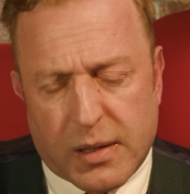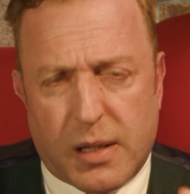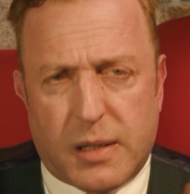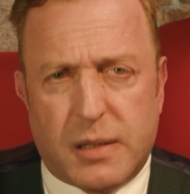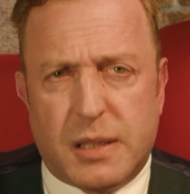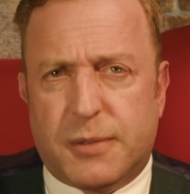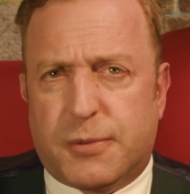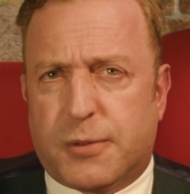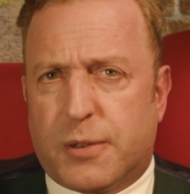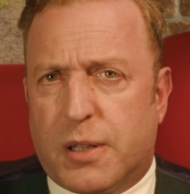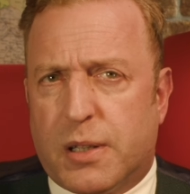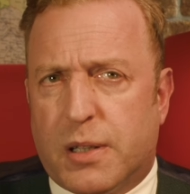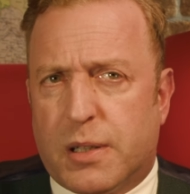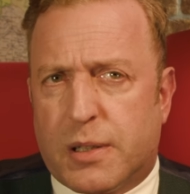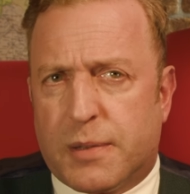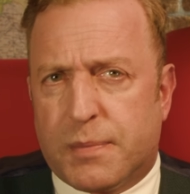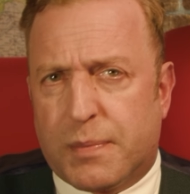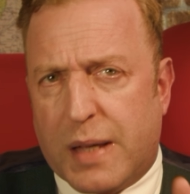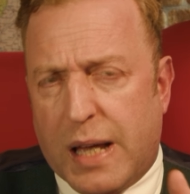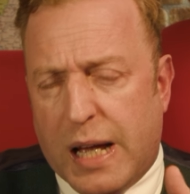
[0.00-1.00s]
Luckily for
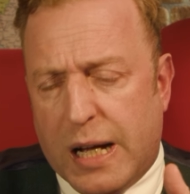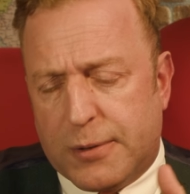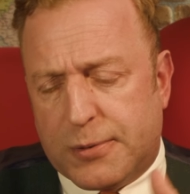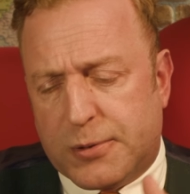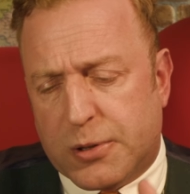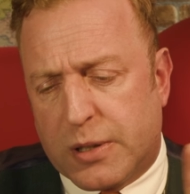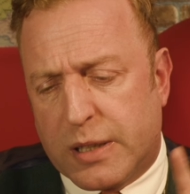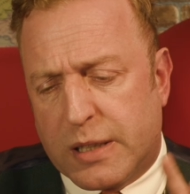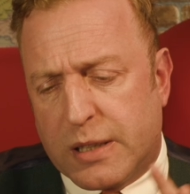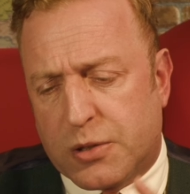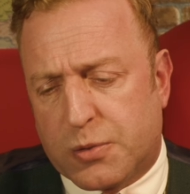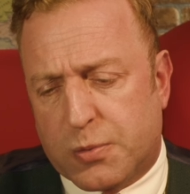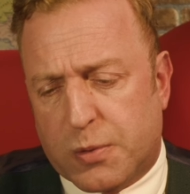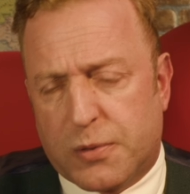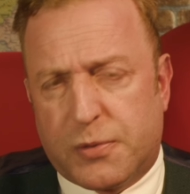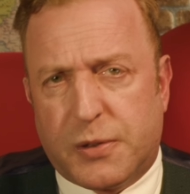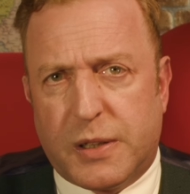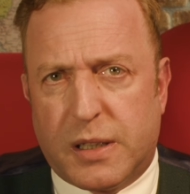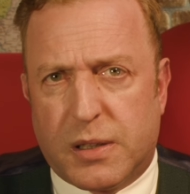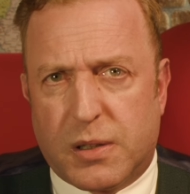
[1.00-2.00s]
her, after it is
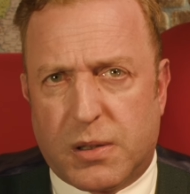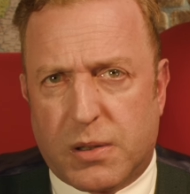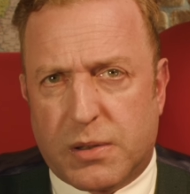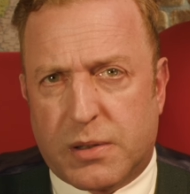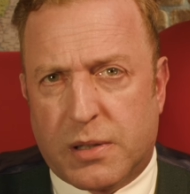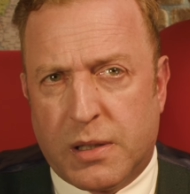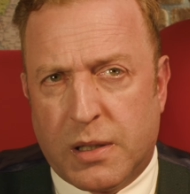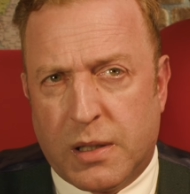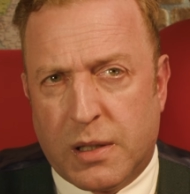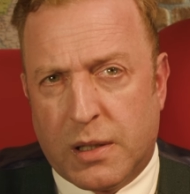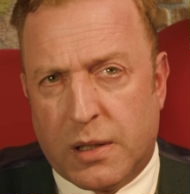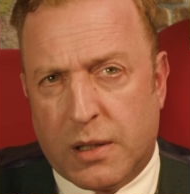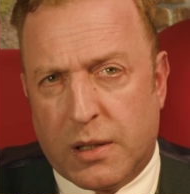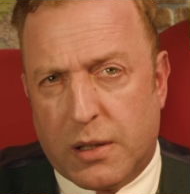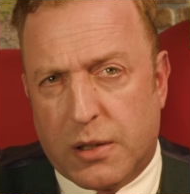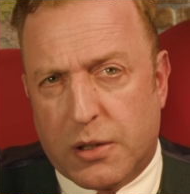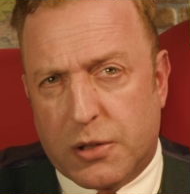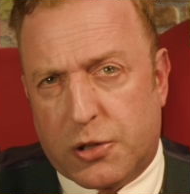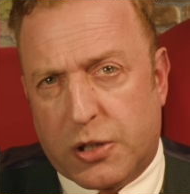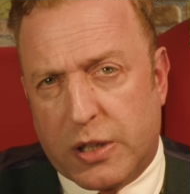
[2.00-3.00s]
revealed,
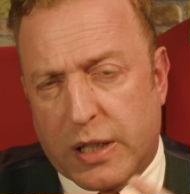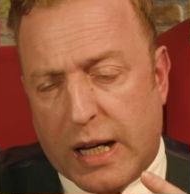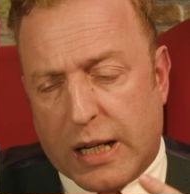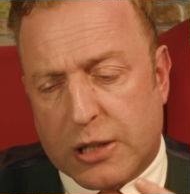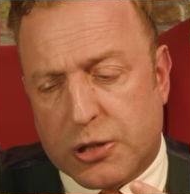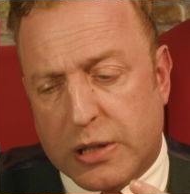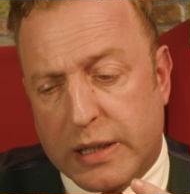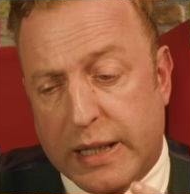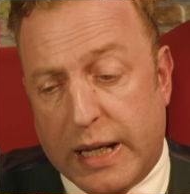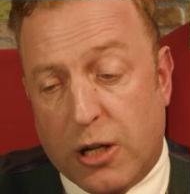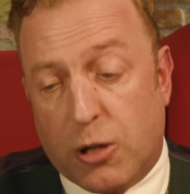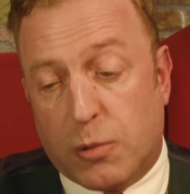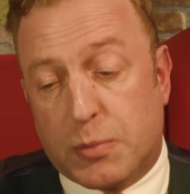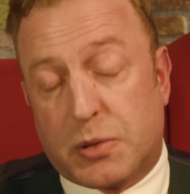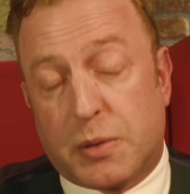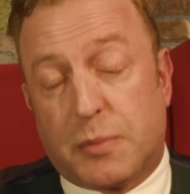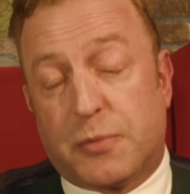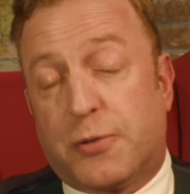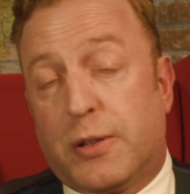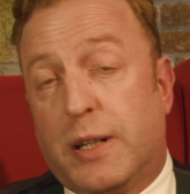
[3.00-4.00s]
she actually helped
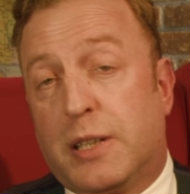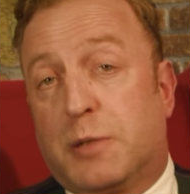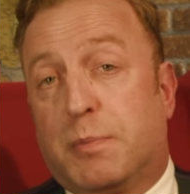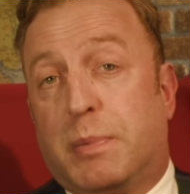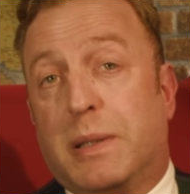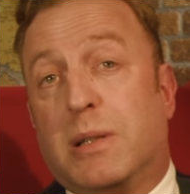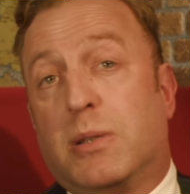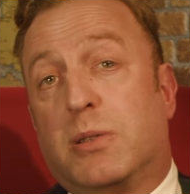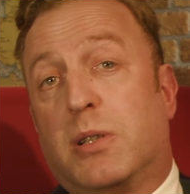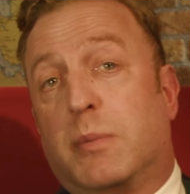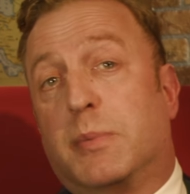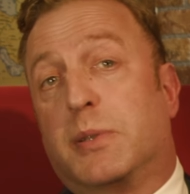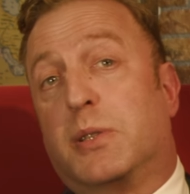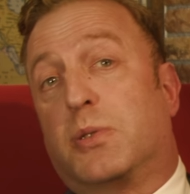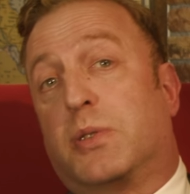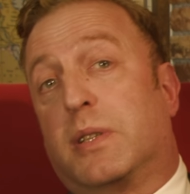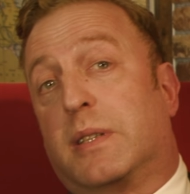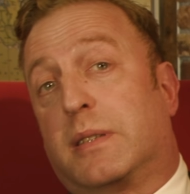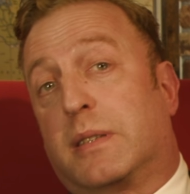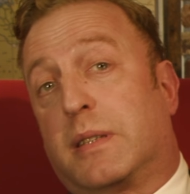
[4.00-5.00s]
some French
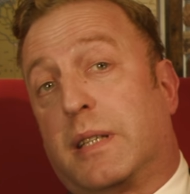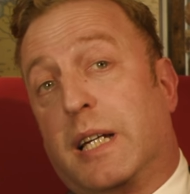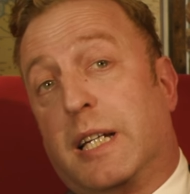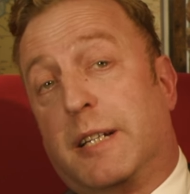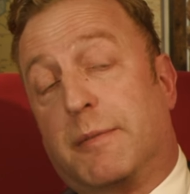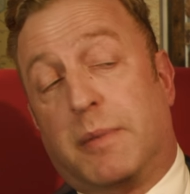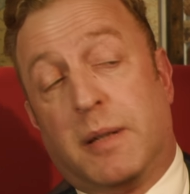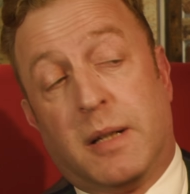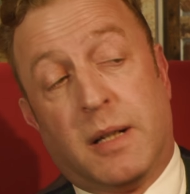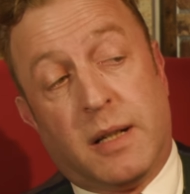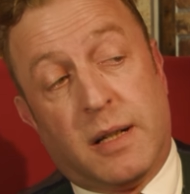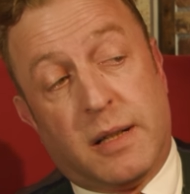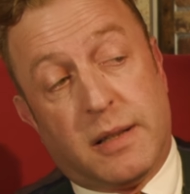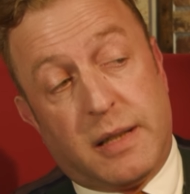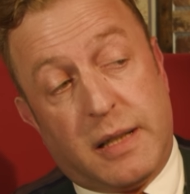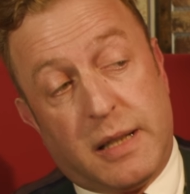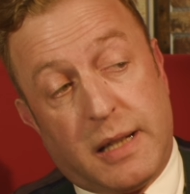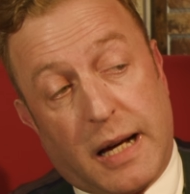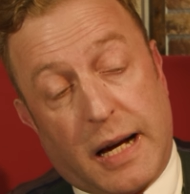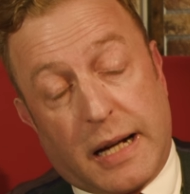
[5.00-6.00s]
POWs escape.
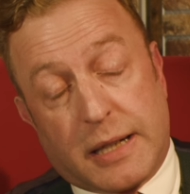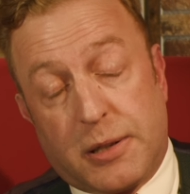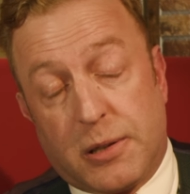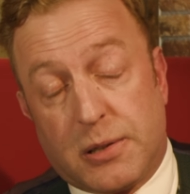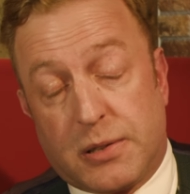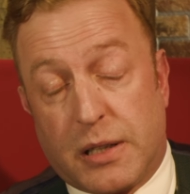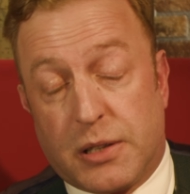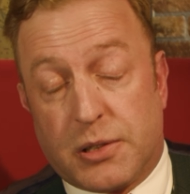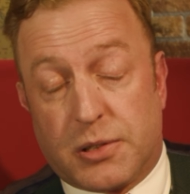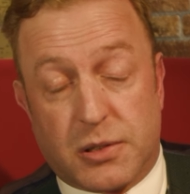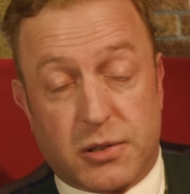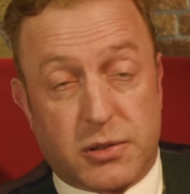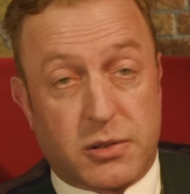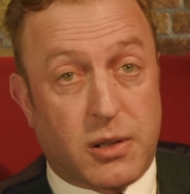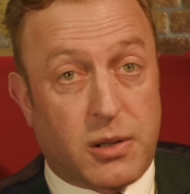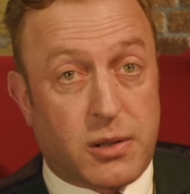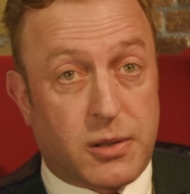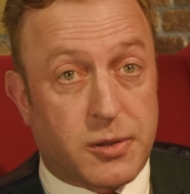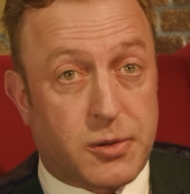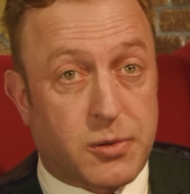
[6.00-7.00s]
The accusations
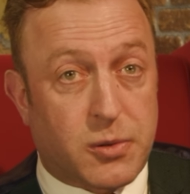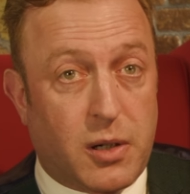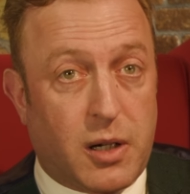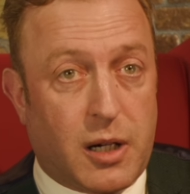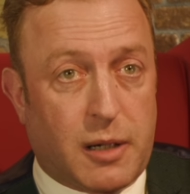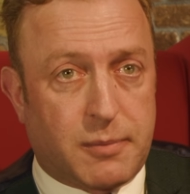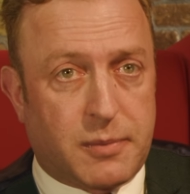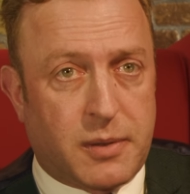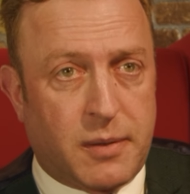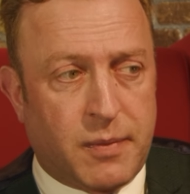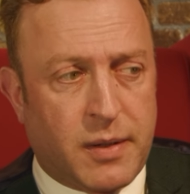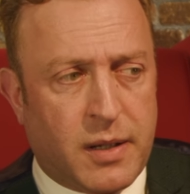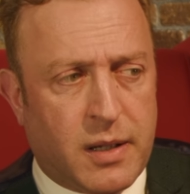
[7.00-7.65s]
are dropped.